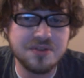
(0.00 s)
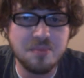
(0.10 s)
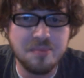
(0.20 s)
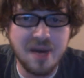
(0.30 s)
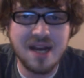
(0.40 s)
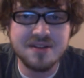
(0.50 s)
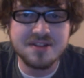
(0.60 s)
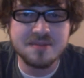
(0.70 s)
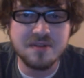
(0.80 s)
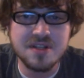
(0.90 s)
to buy
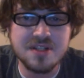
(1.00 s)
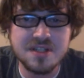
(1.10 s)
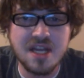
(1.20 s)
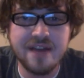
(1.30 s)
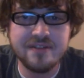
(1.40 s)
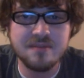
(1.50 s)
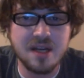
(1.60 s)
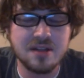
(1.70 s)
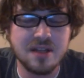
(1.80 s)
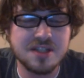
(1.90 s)
this movie just to have it in
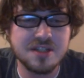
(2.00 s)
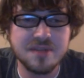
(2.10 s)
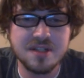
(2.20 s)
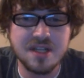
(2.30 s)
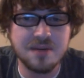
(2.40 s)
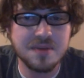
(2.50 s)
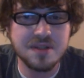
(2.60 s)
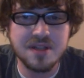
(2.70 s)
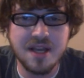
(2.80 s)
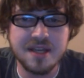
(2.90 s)
my collection because I
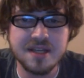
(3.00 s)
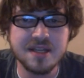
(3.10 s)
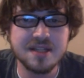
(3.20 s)
really like it.